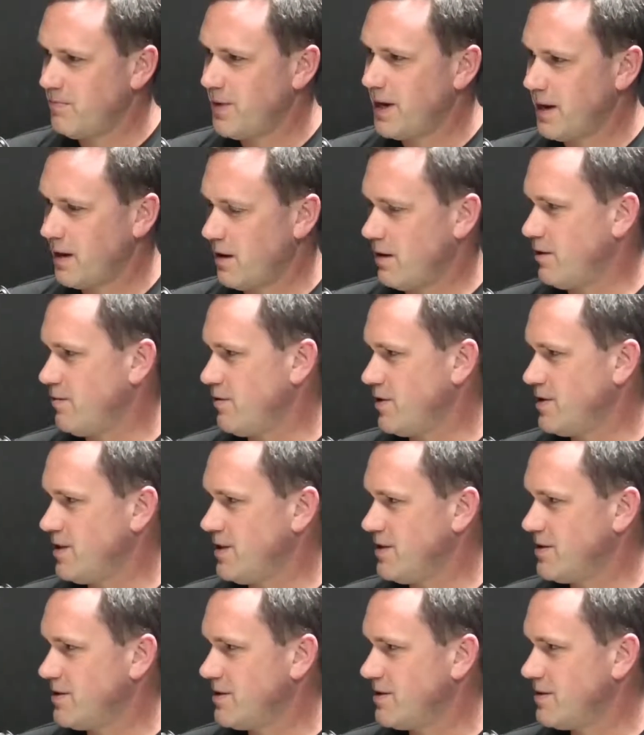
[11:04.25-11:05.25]
pay a lot of
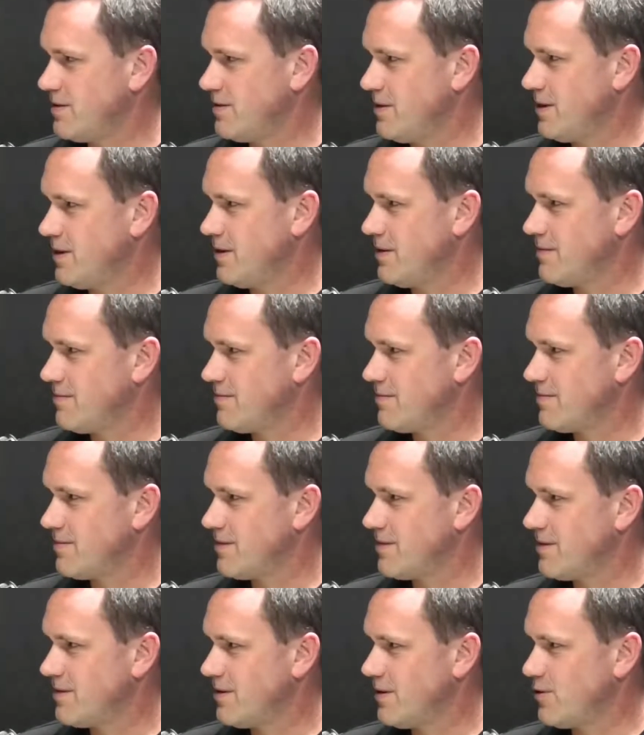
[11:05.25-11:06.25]
attention to our
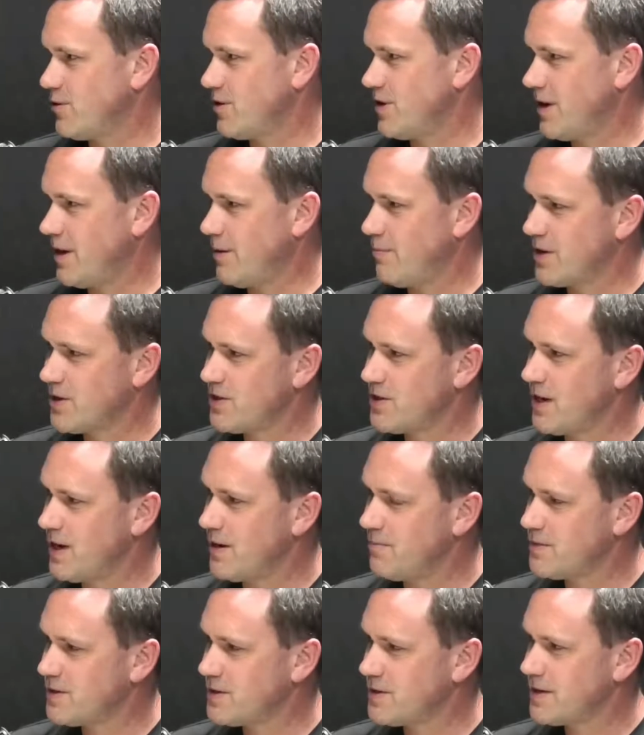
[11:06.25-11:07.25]
hydrodynamic
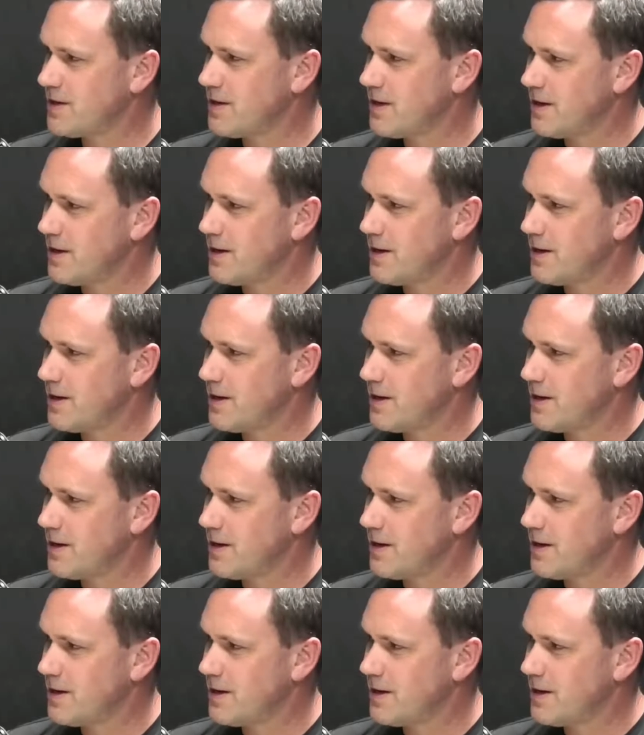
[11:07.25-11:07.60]
shapes.